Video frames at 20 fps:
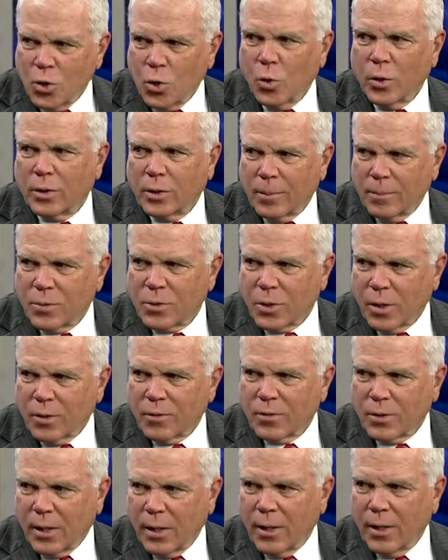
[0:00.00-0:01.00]
can do it
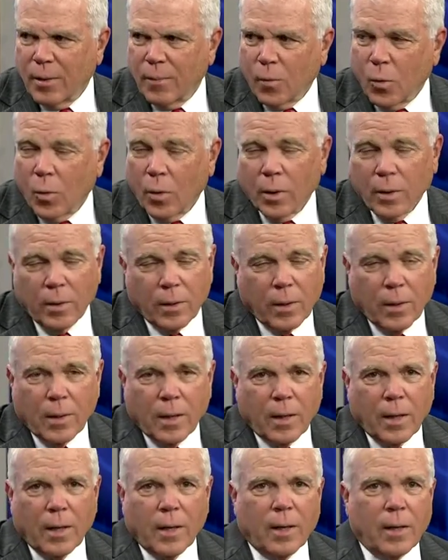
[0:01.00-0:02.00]
themselves, they know more,
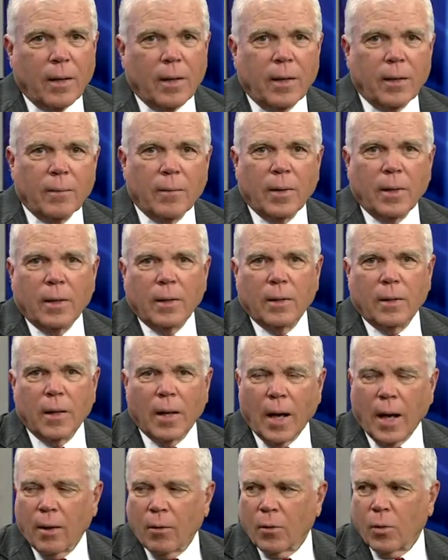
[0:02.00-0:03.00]
and
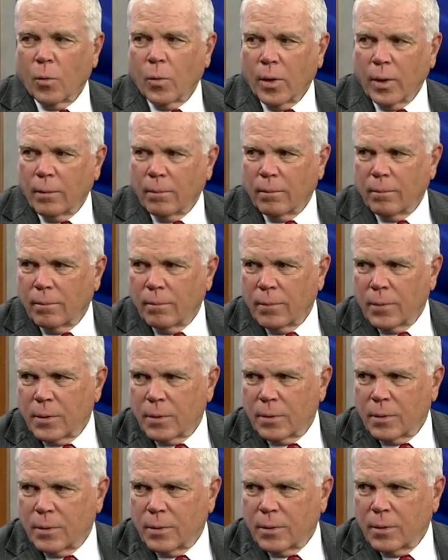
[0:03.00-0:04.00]
I don't know what
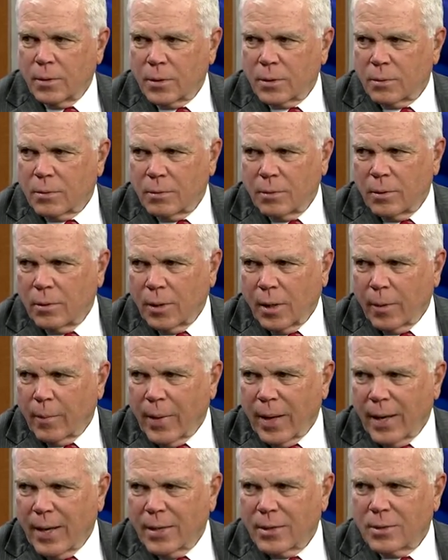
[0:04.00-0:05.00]
this young
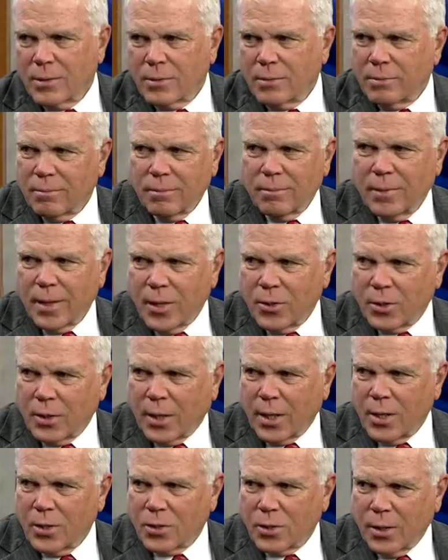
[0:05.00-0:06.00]
man's
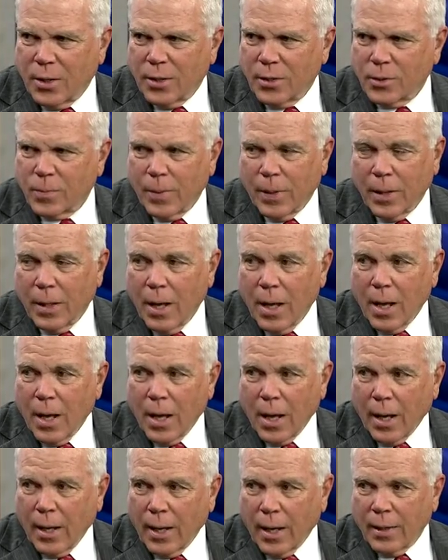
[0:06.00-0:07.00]
education is, but
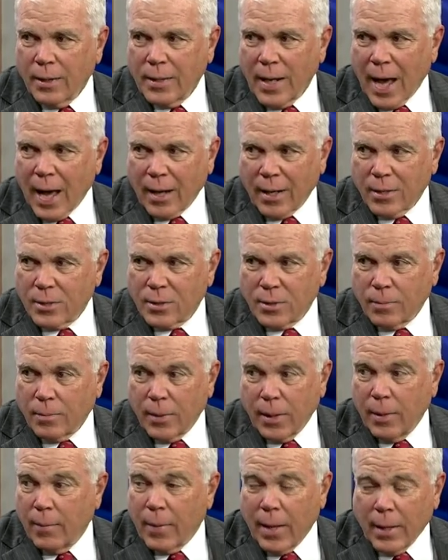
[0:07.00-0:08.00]
I doubt
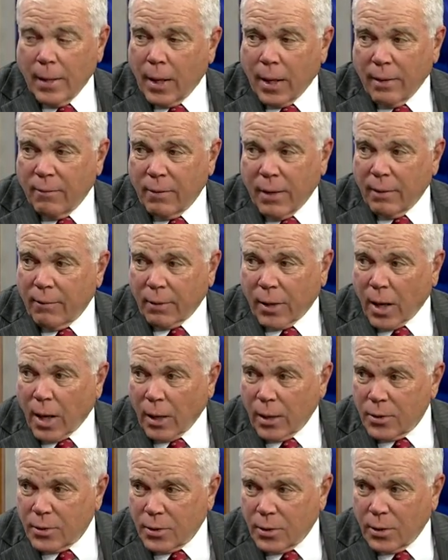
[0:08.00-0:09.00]
he may not even have a
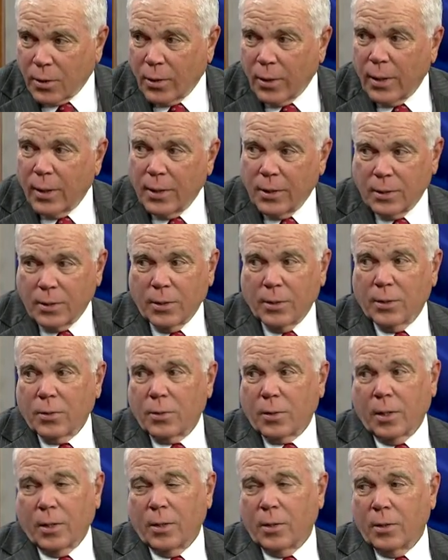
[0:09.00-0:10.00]
college degree, and he's in there
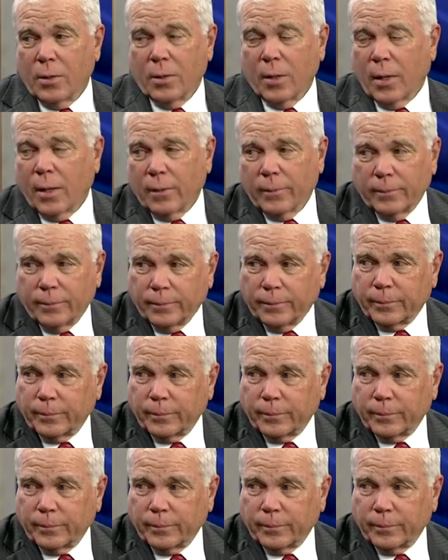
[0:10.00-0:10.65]
trying to do that.